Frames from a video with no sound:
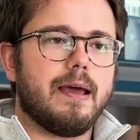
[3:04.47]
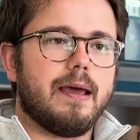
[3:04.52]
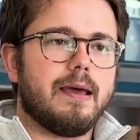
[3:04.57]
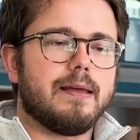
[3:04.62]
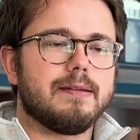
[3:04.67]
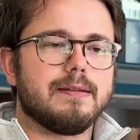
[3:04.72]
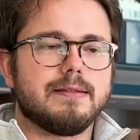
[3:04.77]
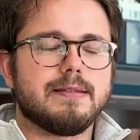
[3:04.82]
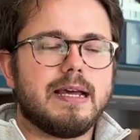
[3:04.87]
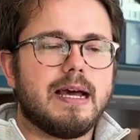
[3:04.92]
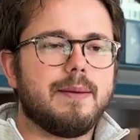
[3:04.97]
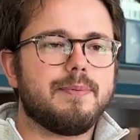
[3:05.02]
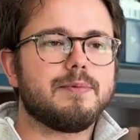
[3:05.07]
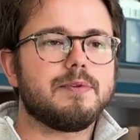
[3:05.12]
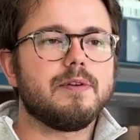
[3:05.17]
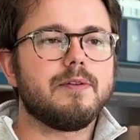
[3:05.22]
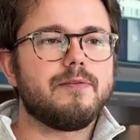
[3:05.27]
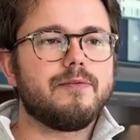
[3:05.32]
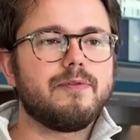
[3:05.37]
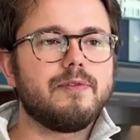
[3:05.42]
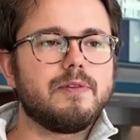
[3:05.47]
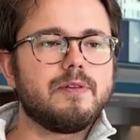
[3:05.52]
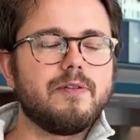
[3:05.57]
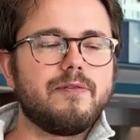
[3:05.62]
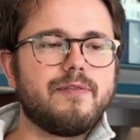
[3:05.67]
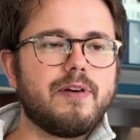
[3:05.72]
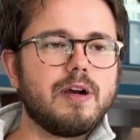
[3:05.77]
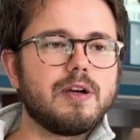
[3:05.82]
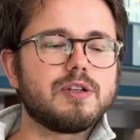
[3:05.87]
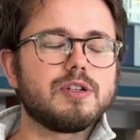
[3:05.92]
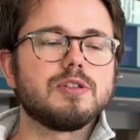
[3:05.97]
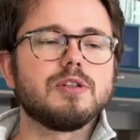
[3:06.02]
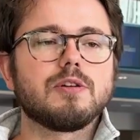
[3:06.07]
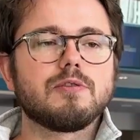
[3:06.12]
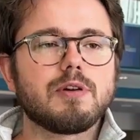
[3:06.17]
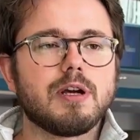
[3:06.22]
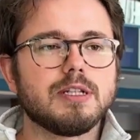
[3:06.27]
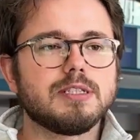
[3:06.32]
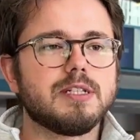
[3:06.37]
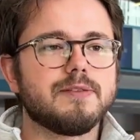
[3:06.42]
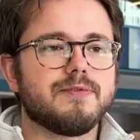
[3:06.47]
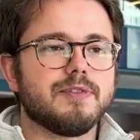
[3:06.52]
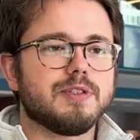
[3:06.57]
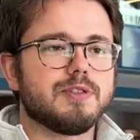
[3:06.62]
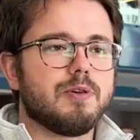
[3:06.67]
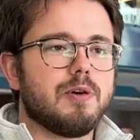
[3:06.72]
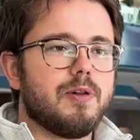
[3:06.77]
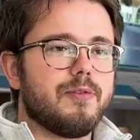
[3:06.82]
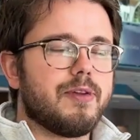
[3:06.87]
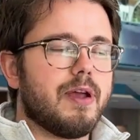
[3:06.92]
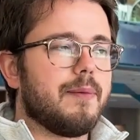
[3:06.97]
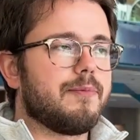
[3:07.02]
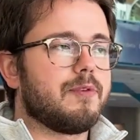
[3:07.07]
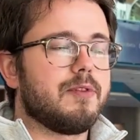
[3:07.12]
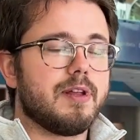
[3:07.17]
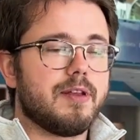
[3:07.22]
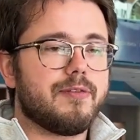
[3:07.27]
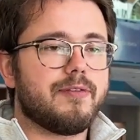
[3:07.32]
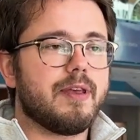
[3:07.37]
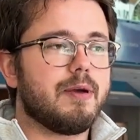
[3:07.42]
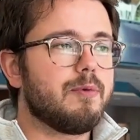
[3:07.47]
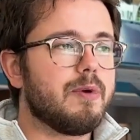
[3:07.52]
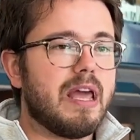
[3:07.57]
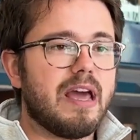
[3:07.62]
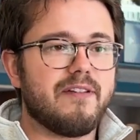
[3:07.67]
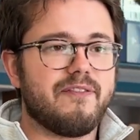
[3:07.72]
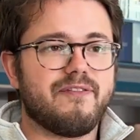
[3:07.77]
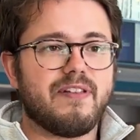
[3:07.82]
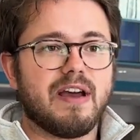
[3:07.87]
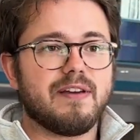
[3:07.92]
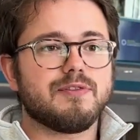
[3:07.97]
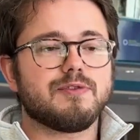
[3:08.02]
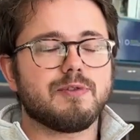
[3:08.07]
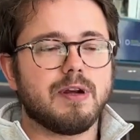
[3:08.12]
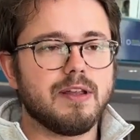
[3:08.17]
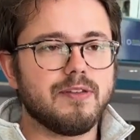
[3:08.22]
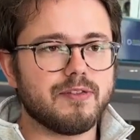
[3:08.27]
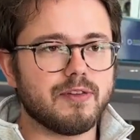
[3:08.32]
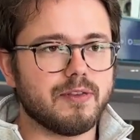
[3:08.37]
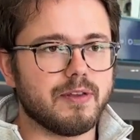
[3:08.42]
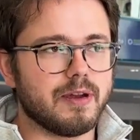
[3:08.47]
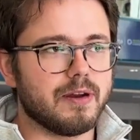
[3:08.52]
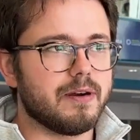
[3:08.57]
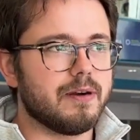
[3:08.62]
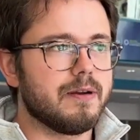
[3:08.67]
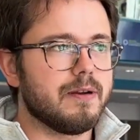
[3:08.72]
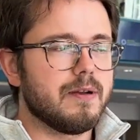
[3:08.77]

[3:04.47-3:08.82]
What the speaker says: and adaptive to function across different soil types? And let's say we have 5 strains in there.